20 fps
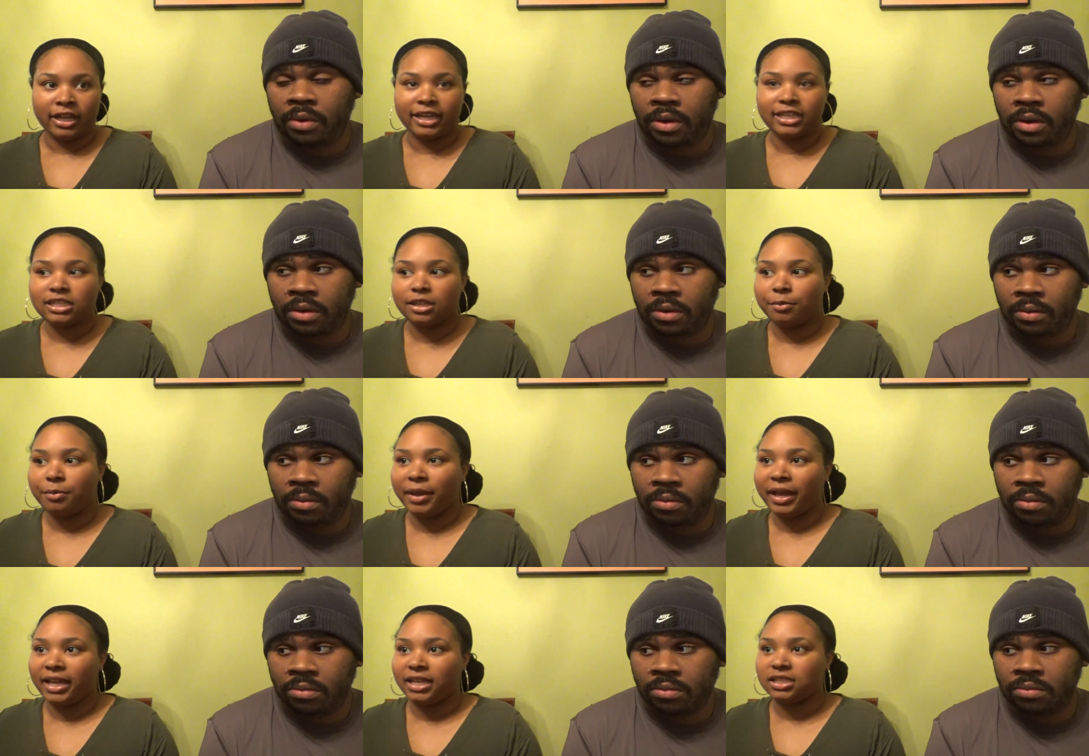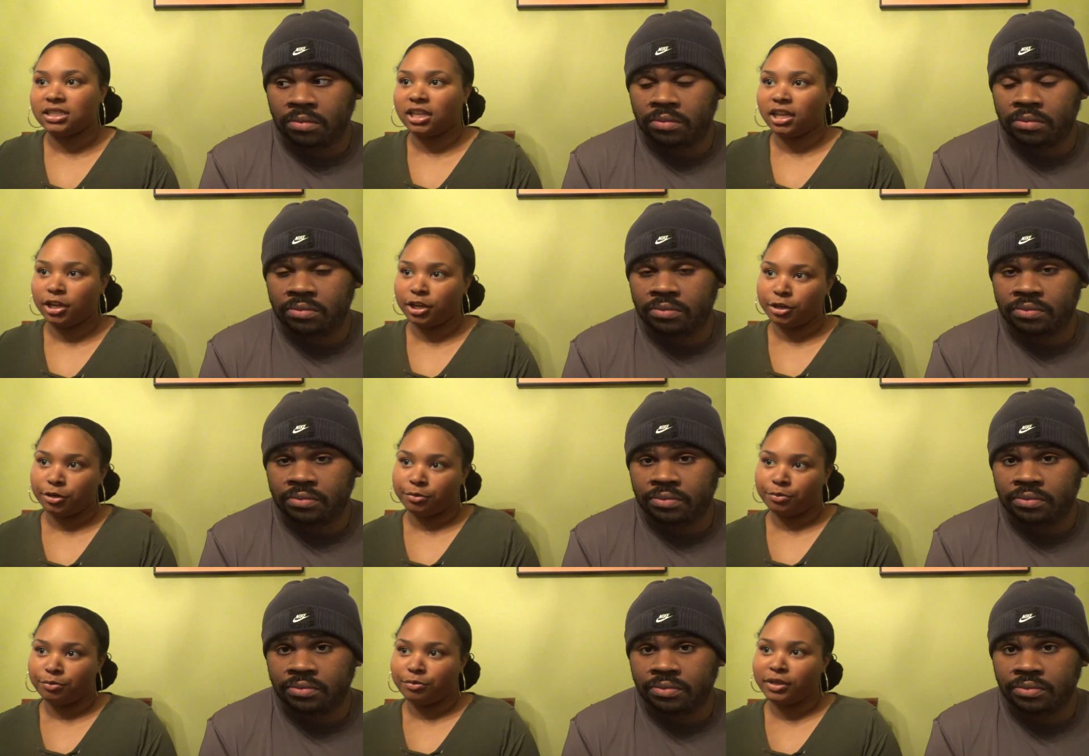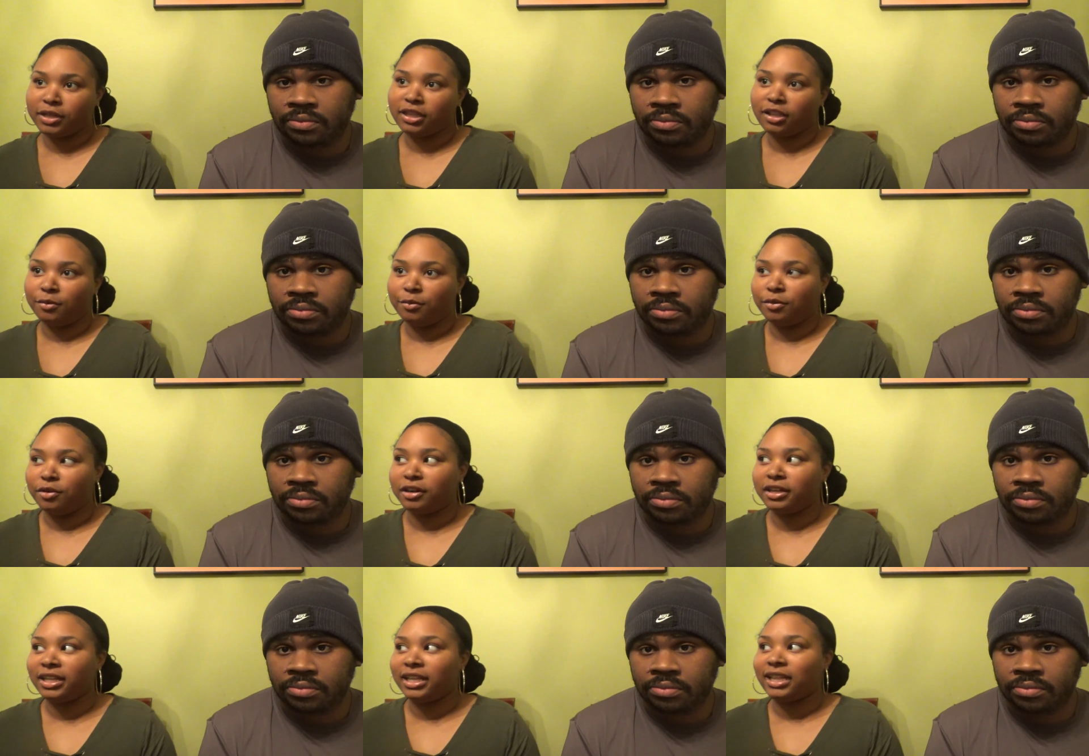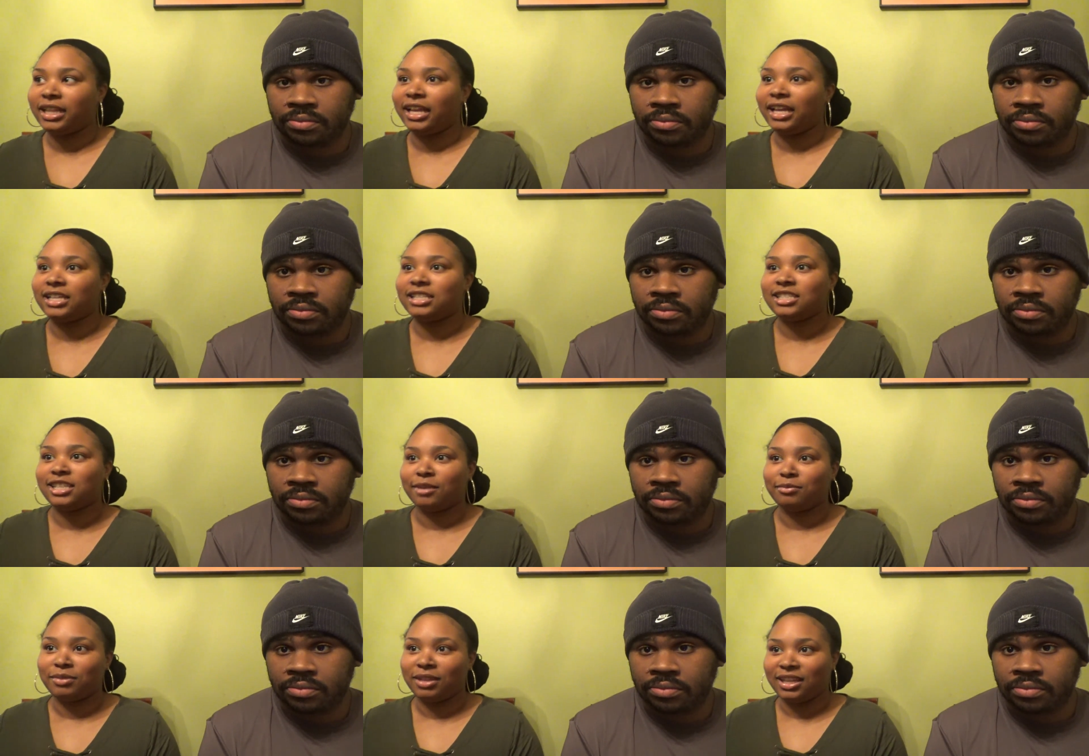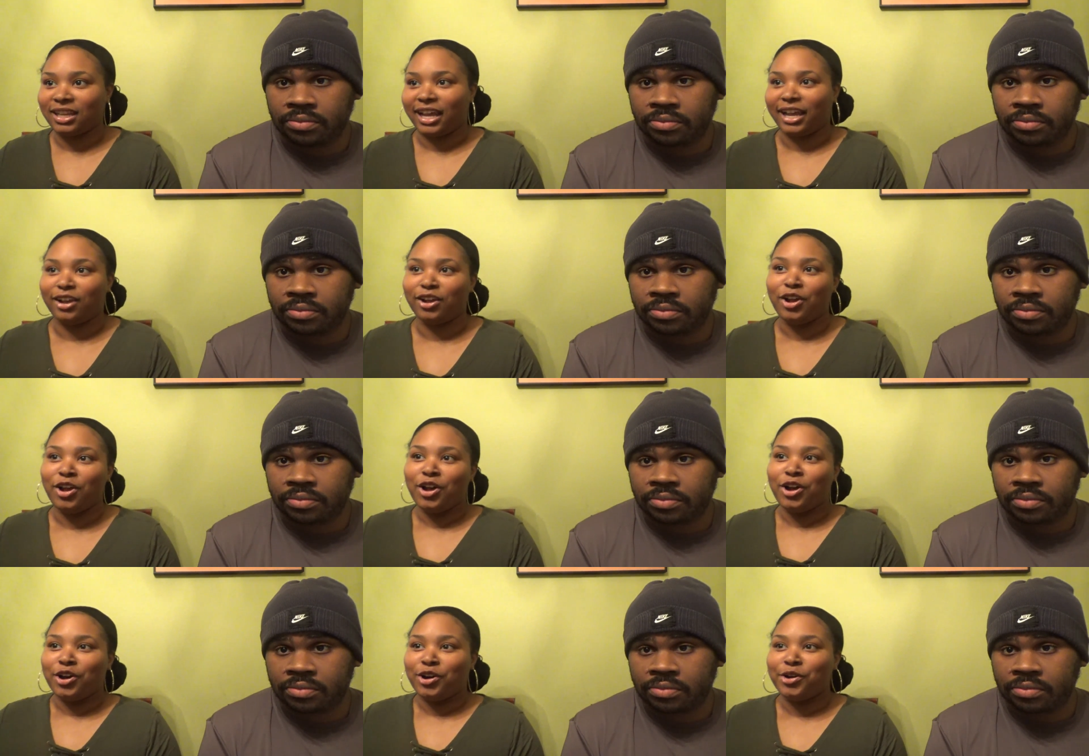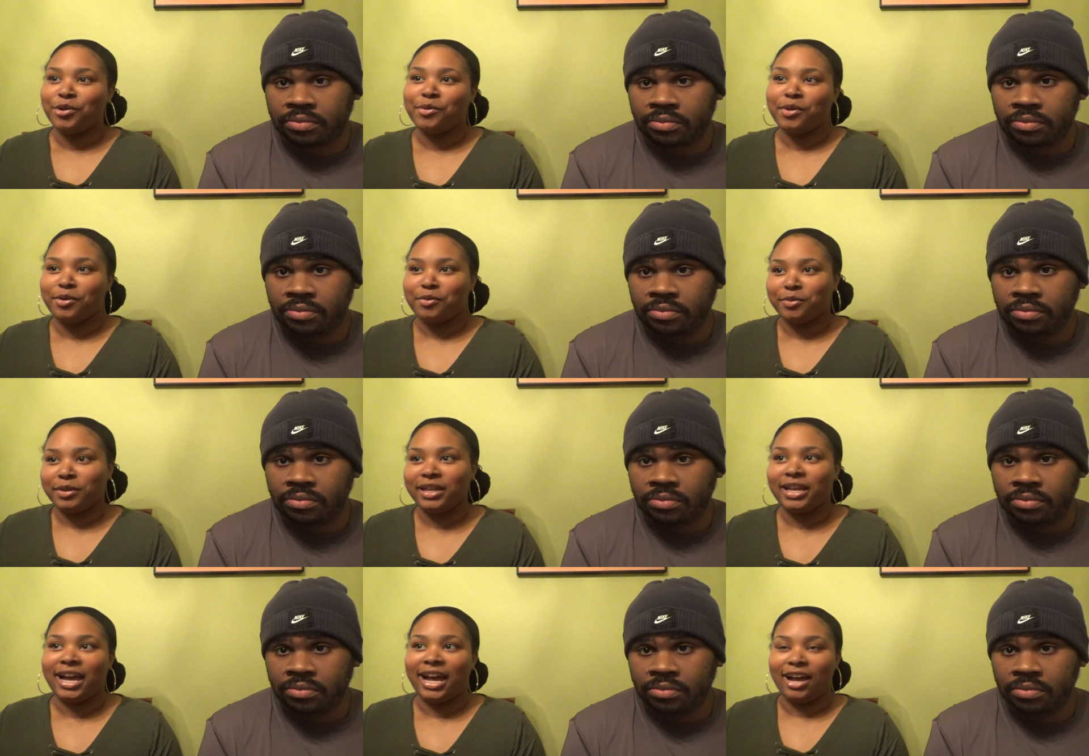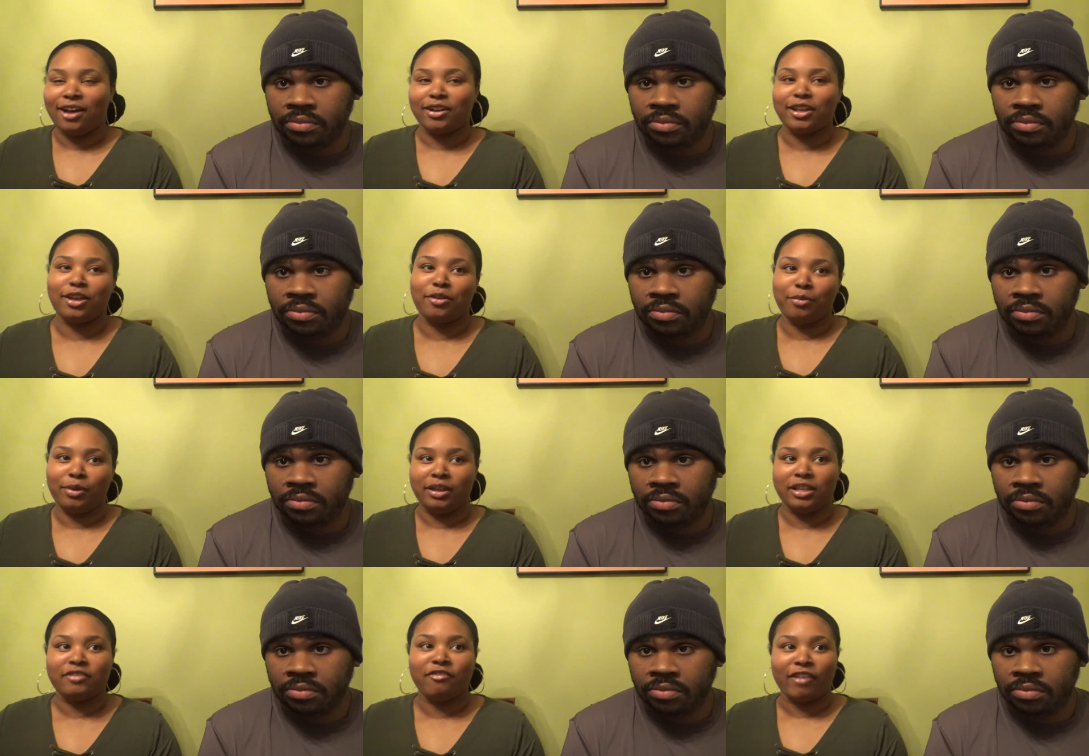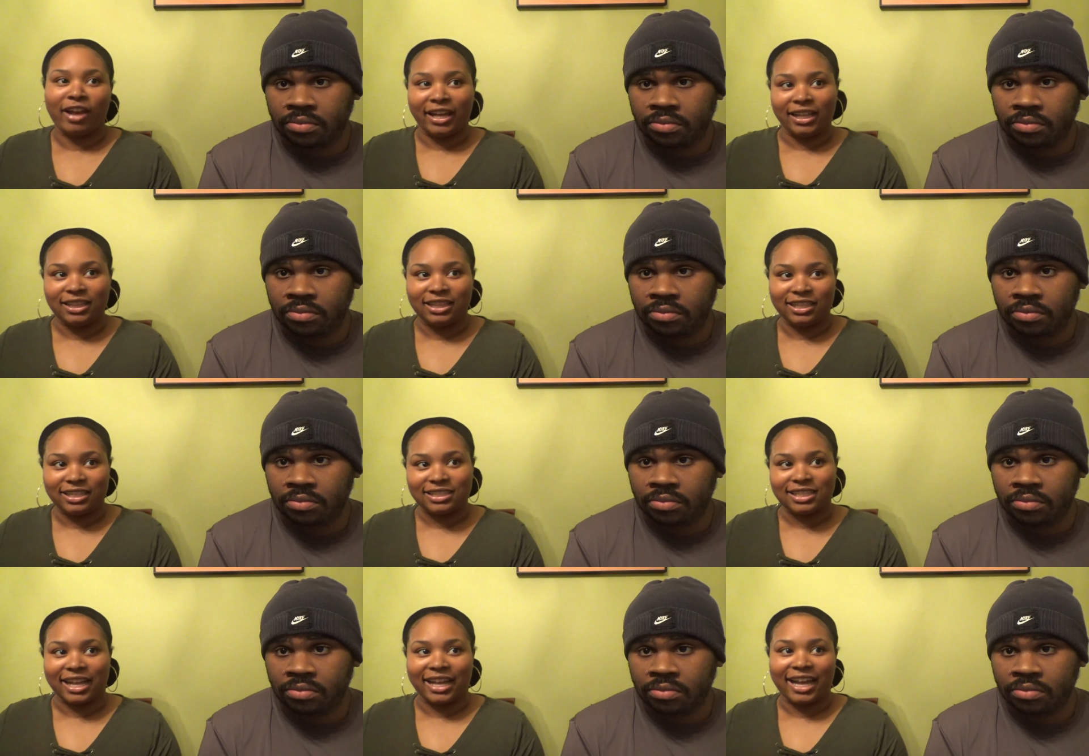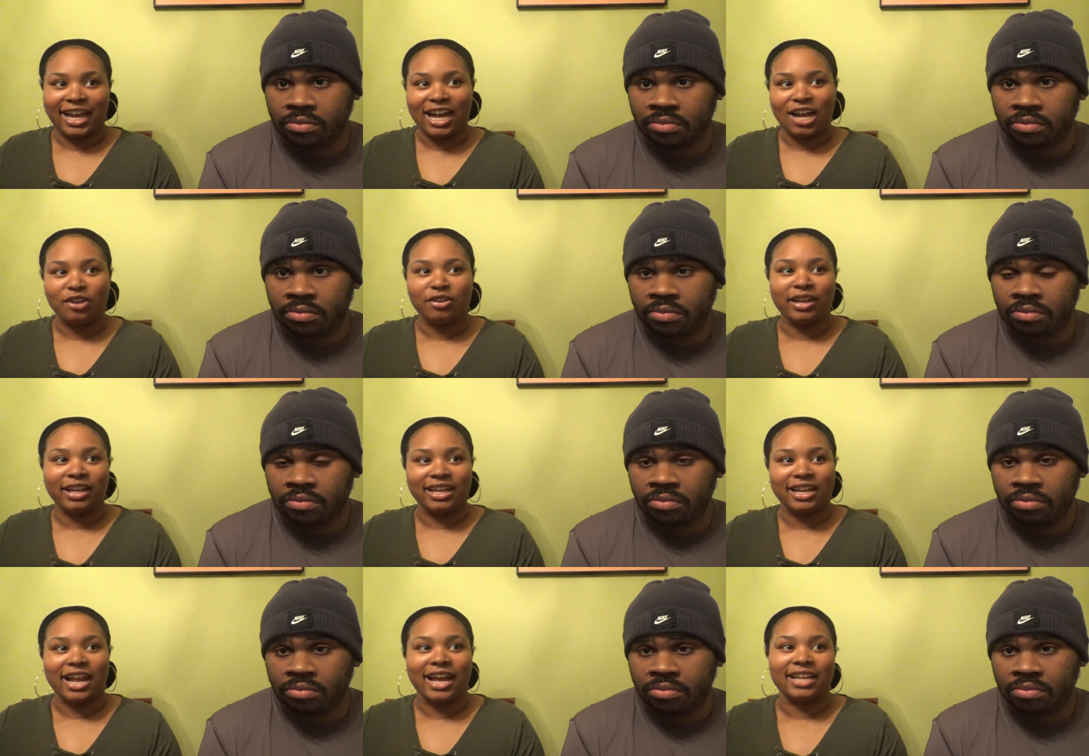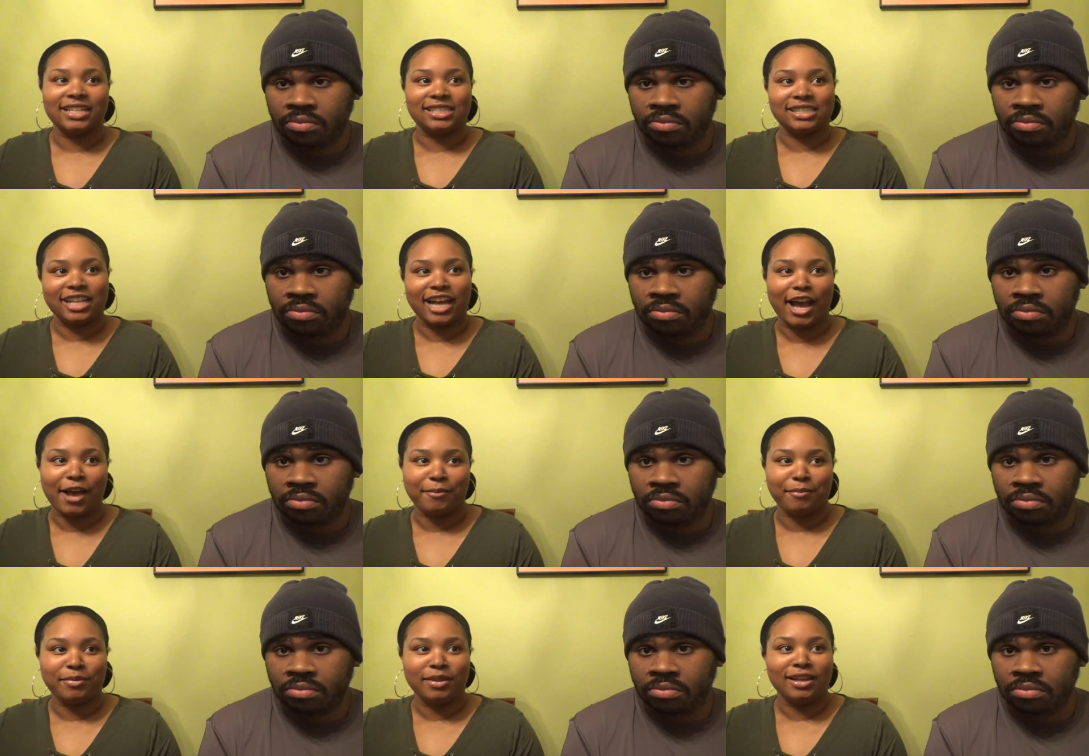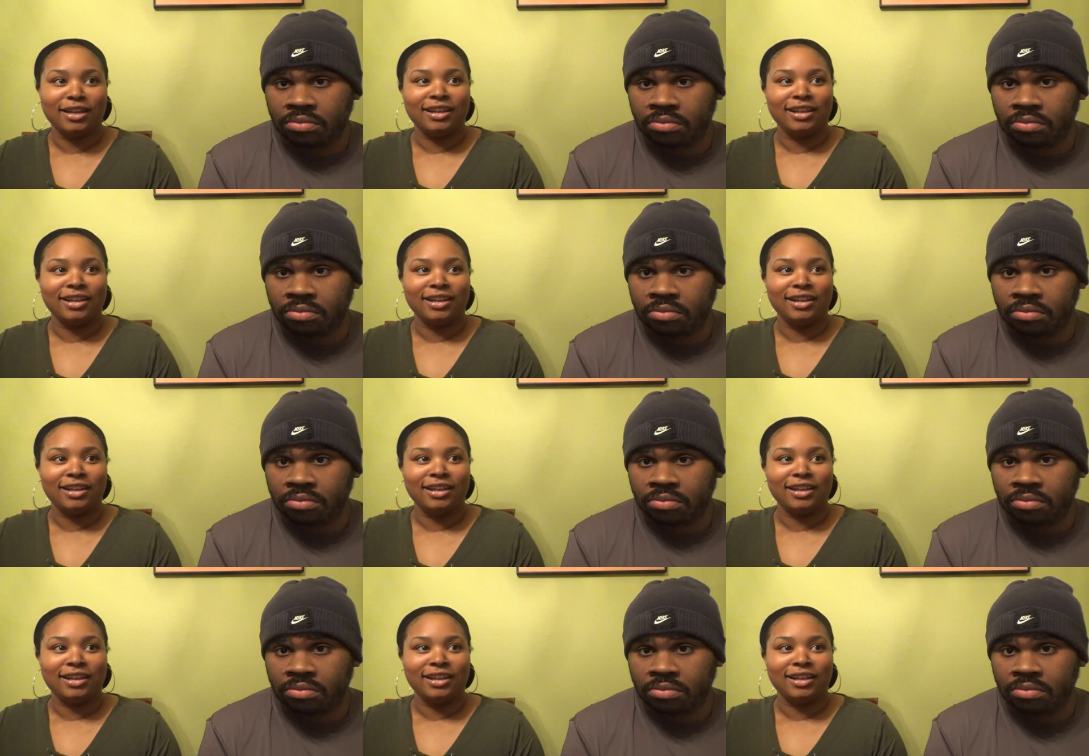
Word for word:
Speaker 1: it's a bad term but the more that they accept it like oh we're weak how can we fight this like how can i stop